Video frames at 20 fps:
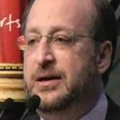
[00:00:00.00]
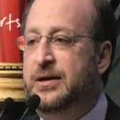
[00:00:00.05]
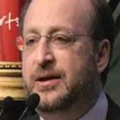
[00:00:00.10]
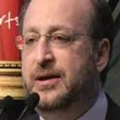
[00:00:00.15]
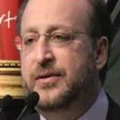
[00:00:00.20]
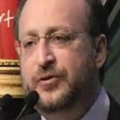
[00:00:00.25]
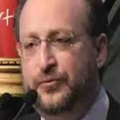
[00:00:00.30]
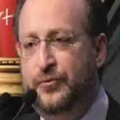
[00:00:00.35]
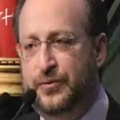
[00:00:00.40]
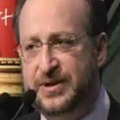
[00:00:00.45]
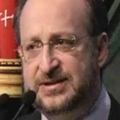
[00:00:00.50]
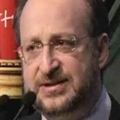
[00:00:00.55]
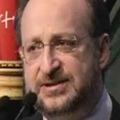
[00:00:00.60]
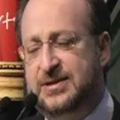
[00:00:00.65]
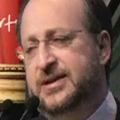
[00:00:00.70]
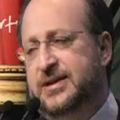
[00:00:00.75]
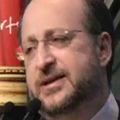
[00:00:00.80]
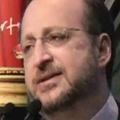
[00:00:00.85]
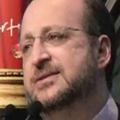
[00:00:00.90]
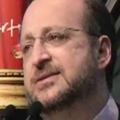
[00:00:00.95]
Another
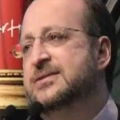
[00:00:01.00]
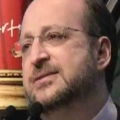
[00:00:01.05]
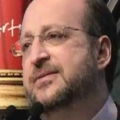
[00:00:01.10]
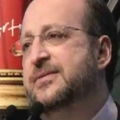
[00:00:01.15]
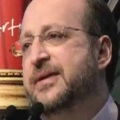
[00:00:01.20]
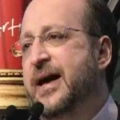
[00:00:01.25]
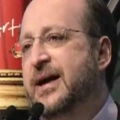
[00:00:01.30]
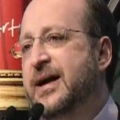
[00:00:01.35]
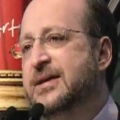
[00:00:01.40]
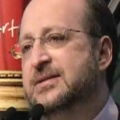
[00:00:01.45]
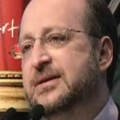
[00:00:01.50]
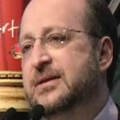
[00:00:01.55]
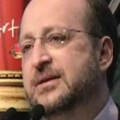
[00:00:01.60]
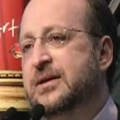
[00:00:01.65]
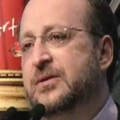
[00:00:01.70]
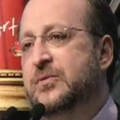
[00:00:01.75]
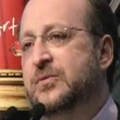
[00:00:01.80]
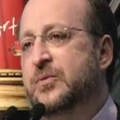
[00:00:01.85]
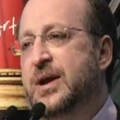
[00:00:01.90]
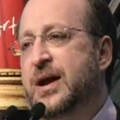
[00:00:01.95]
reason is that
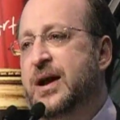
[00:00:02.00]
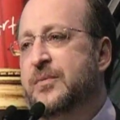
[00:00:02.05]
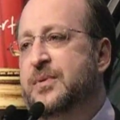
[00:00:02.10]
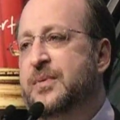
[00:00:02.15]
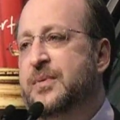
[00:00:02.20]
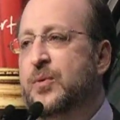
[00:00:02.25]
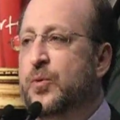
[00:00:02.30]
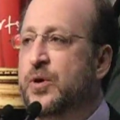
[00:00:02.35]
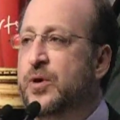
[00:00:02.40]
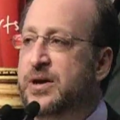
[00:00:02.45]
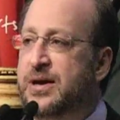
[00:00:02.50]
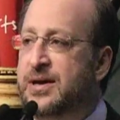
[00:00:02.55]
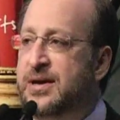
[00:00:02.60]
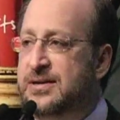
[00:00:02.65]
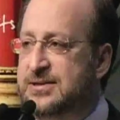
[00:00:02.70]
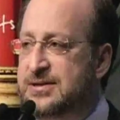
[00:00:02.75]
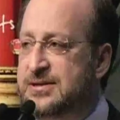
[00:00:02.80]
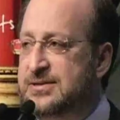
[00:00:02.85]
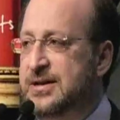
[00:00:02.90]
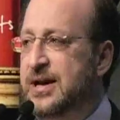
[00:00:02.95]
when I would be
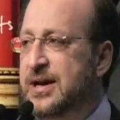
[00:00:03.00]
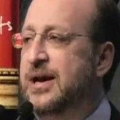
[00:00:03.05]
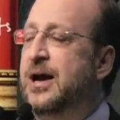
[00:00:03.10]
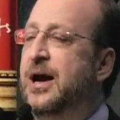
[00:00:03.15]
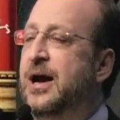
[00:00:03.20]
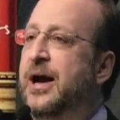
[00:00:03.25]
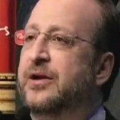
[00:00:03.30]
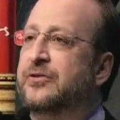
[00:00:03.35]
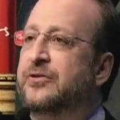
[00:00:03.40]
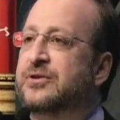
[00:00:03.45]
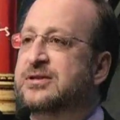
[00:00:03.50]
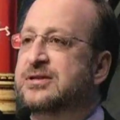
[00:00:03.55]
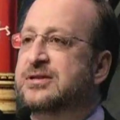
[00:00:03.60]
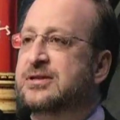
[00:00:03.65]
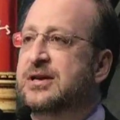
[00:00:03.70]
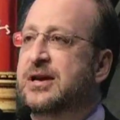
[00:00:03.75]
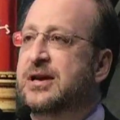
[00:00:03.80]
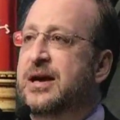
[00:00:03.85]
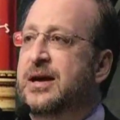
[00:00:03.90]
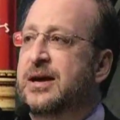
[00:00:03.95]
working as a
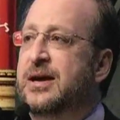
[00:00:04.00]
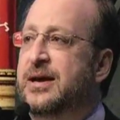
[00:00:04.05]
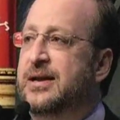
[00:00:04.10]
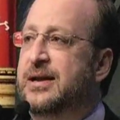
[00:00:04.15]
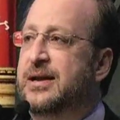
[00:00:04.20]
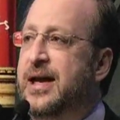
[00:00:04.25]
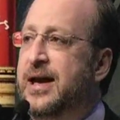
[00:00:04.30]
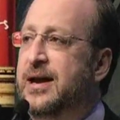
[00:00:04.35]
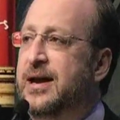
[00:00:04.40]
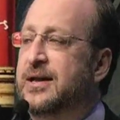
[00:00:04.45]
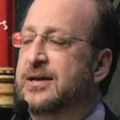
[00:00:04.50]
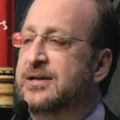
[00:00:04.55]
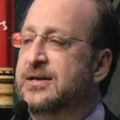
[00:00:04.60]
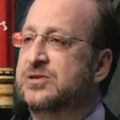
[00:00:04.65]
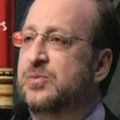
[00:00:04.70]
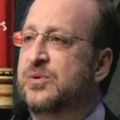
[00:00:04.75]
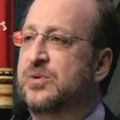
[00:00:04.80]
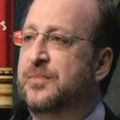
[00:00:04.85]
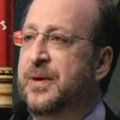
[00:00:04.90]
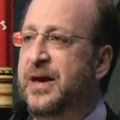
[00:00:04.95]
psychiatrist and
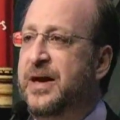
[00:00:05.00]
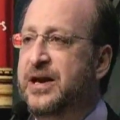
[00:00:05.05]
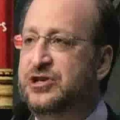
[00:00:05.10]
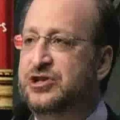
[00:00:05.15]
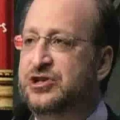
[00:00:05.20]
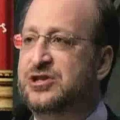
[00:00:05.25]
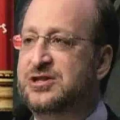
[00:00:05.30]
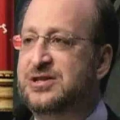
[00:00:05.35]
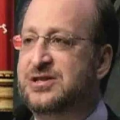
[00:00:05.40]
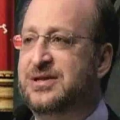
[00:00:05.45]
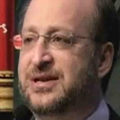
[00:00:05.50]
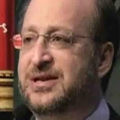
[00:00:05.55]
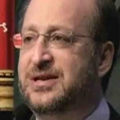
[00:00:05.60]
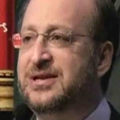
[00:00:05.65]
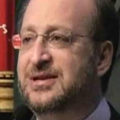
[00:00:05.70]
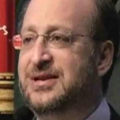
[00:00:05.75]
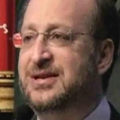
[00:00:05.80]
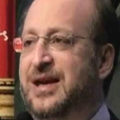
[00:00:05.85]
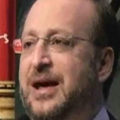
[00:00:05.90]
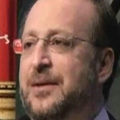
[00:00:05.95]
analyst with patients and they
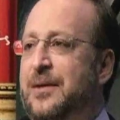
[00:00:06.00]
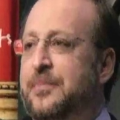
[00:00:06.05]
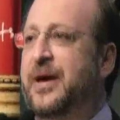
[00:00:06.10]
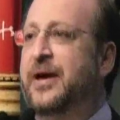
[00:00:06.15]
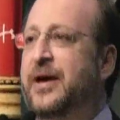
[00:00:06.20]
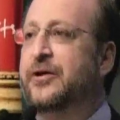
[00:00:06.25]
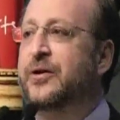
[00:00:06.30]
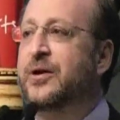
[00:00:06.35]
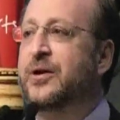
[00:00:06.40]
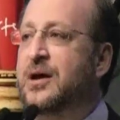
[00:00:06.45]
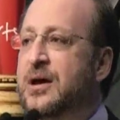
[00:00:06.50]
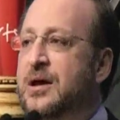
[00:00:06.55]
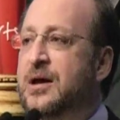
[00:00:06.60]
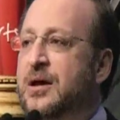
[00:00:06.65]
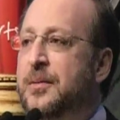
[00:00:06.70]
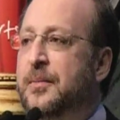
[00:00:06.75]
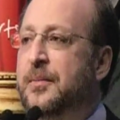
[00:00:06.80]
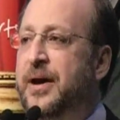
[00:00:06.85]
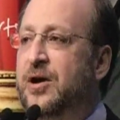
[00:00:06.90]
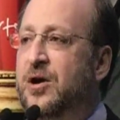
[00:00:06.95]
didn't get better,
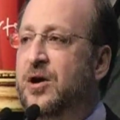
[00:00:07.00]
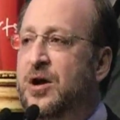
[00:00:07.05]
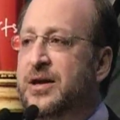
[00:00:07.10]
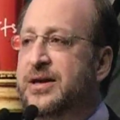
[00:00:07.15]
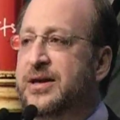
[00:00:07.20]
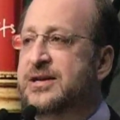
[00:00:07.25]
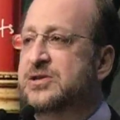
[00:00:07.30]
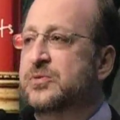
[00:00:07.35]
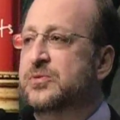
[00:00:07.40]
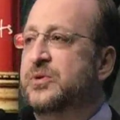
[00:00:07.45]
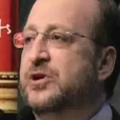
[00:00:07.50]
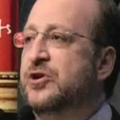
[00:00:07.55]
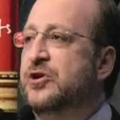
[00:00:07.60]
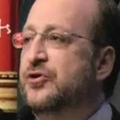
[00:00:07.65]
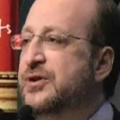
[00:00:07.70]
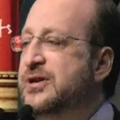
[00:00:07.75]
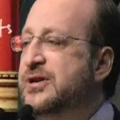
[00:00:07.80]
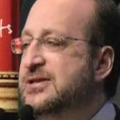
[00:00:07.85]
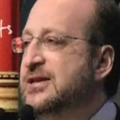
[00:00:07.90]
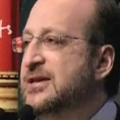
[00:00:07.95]
my colleagues were
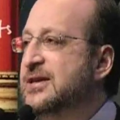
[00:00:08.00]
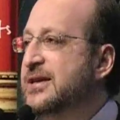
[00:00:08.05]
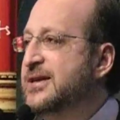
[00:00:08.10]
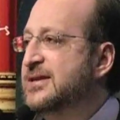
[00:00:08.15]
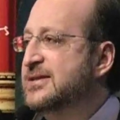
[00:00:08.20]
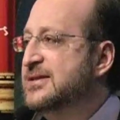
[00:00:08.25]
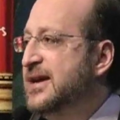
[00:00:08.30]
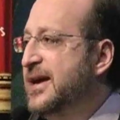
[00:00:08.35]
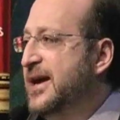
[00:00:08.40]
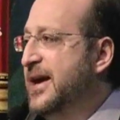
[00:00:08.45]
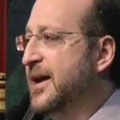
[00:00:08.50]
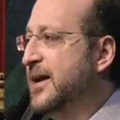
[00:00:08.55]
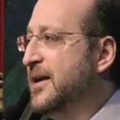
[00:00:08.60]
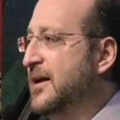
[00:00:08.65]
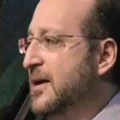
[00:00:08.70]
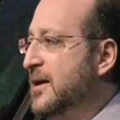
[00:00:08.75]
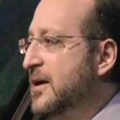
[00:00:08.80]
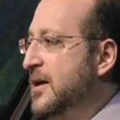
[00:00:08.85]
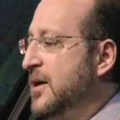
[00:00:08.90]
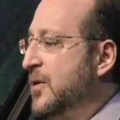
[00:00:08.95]
increasingly
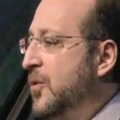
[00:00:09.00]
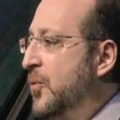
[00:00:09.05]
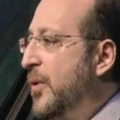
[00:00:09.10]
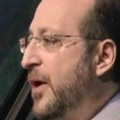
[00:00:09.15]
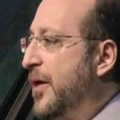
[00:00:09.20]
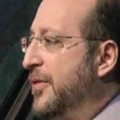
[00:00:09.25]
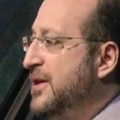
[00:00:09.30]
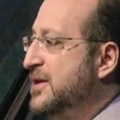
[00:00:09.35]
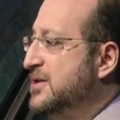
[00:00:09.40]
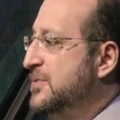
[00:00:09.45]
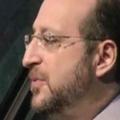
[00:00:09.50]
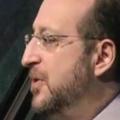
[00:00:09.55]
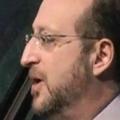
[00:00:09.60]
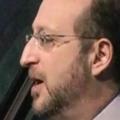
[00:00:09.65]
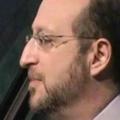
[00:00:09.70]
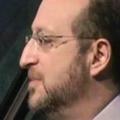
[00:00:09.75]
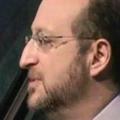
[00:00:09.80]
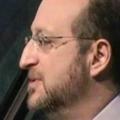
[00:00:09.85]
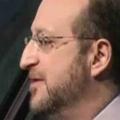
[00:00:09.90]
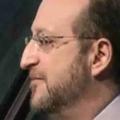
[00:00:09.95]
saying, well, these
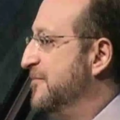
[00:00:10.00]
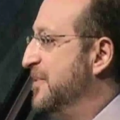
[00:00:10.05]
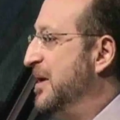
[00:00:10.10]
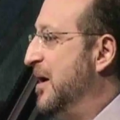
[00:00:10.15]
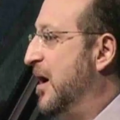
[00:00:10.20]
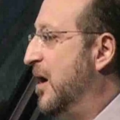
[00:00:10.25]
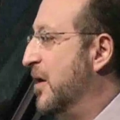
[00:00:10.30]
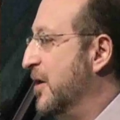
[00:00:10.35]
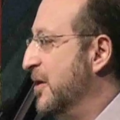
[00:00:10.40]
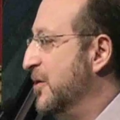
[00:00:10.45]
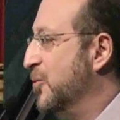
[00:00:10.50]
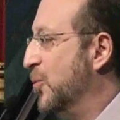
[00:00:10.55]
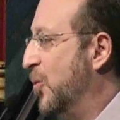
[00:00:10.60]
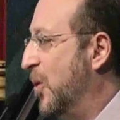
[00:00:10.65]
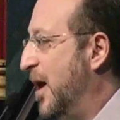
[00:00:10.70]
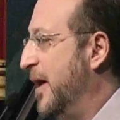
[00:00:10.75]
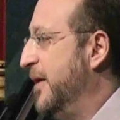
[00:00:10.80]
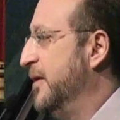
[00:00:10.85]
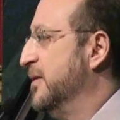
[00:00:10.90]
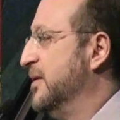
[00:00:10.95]
problems have been
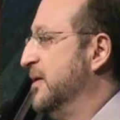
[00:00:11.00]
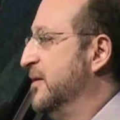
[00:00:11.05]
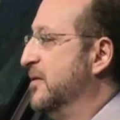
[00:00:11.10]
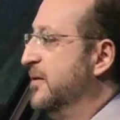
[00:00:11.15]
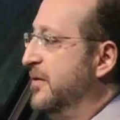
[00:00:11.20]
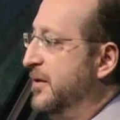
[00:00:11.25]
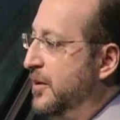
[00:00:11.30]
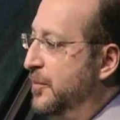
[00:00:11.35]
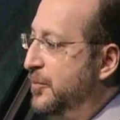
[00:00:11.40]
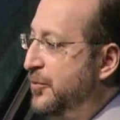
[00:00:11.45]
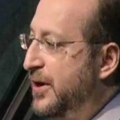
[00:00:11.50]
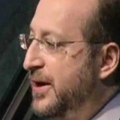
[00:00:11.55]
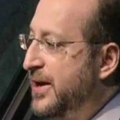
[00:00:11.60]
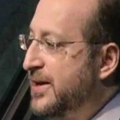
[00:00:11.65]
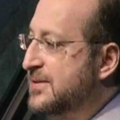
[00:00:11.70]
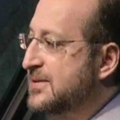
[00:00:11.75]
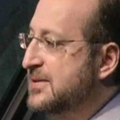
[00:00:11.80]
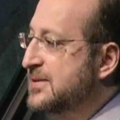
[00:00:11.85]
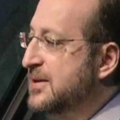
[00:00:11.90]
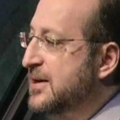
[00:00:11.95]
hardwired into their
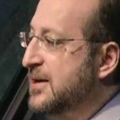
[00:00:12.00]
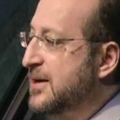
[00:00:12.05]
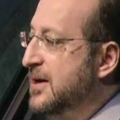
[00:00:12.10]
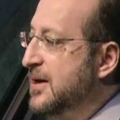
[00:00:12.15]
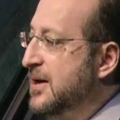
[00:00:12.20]
brains.